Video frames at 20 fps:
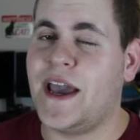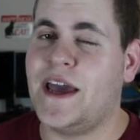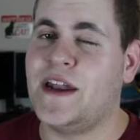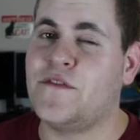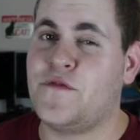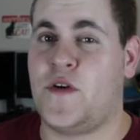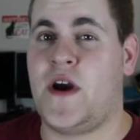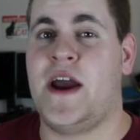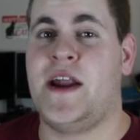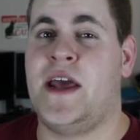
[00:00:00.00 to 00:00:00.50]
and
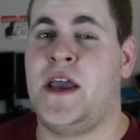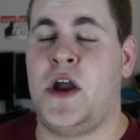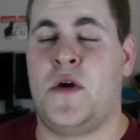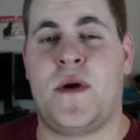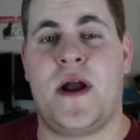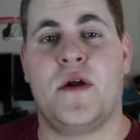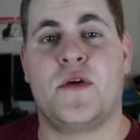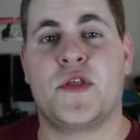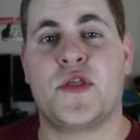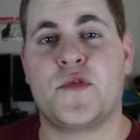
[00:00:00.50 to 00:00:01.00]
Friday
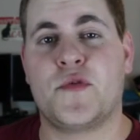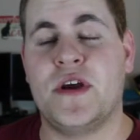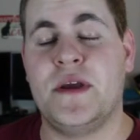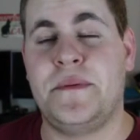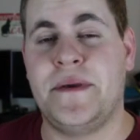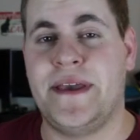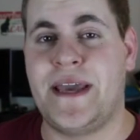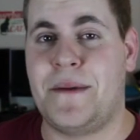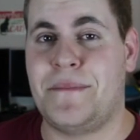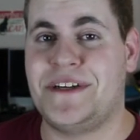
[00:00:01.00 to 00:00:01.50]
around 3
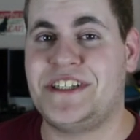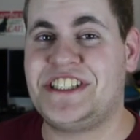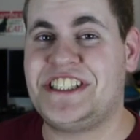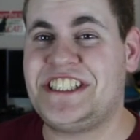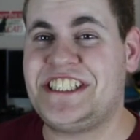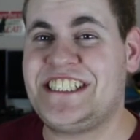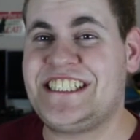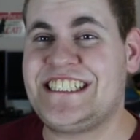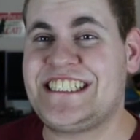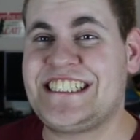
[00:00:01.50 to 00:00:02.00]

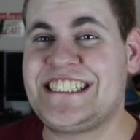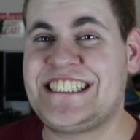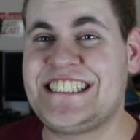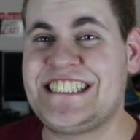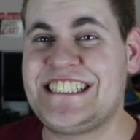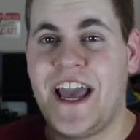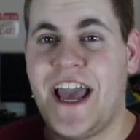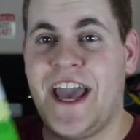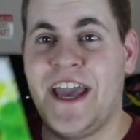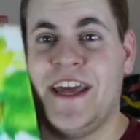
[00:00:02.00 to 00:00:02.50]
p.m.-ish.
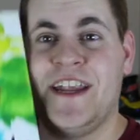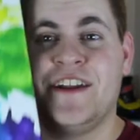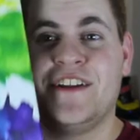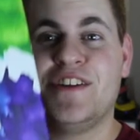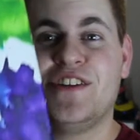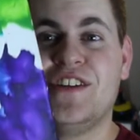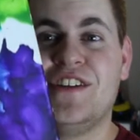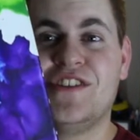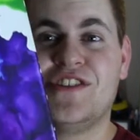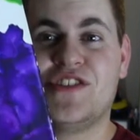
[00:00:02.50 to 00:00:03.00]

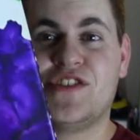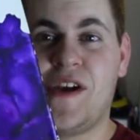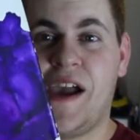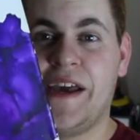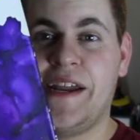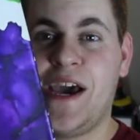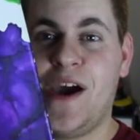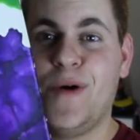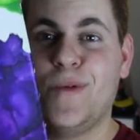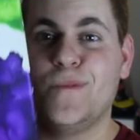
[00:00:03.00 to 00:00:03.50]
And try
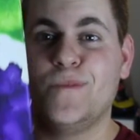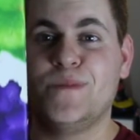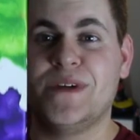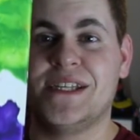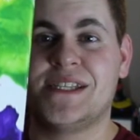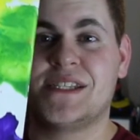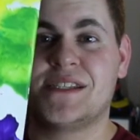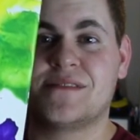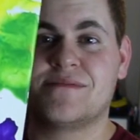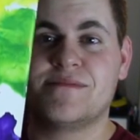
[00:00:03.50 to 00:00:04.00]
it out.
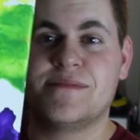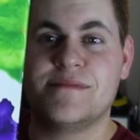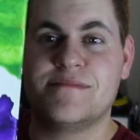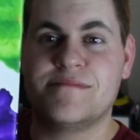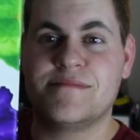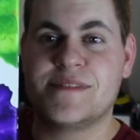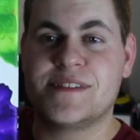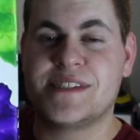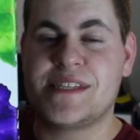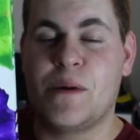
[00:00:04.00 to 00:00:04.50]
It's
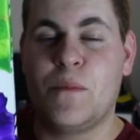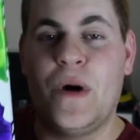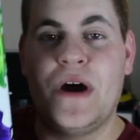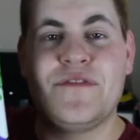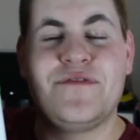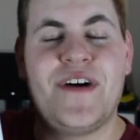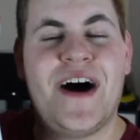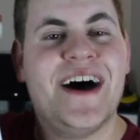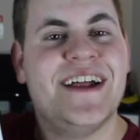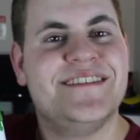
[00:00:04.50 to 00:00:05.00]

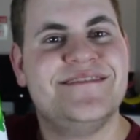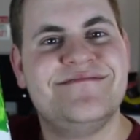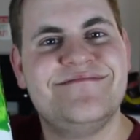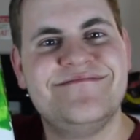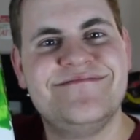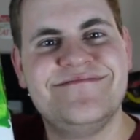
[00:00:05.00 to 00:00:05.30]
somewhat fun.